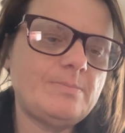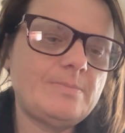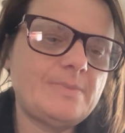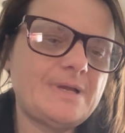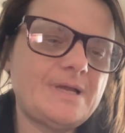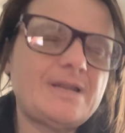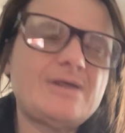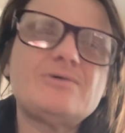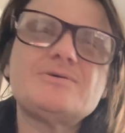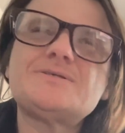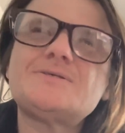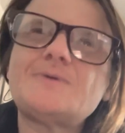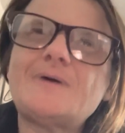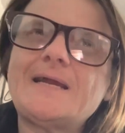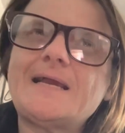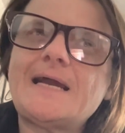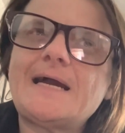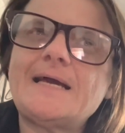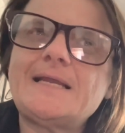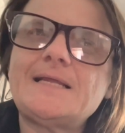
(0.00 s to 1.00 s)
And also,
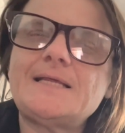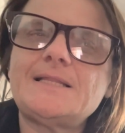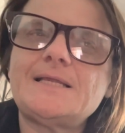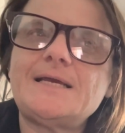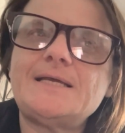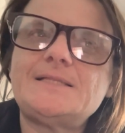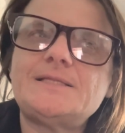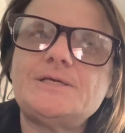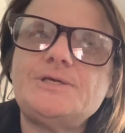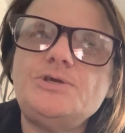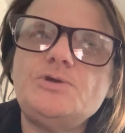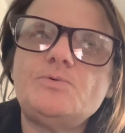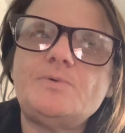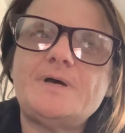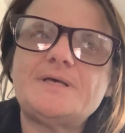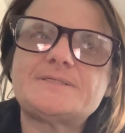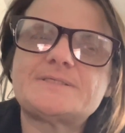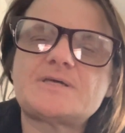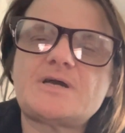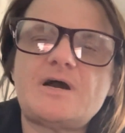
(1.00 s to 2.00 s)
I kind of like the
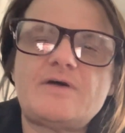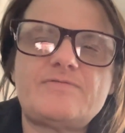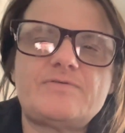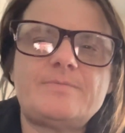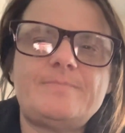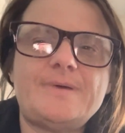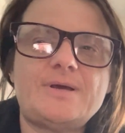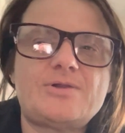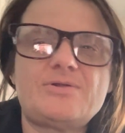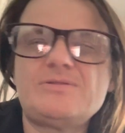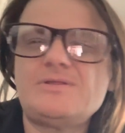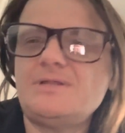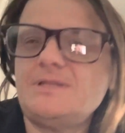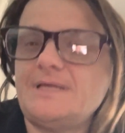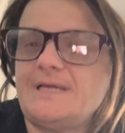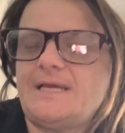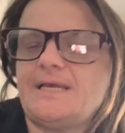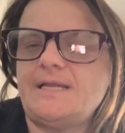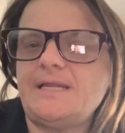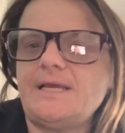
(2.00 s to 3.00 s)
US cover better than
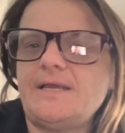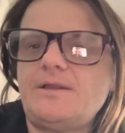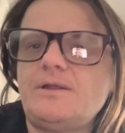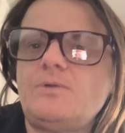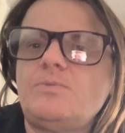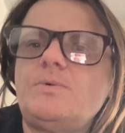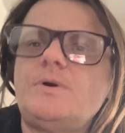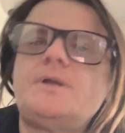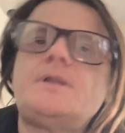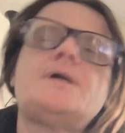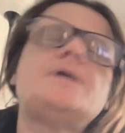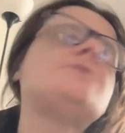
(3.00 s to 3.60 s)
the Canadian one. I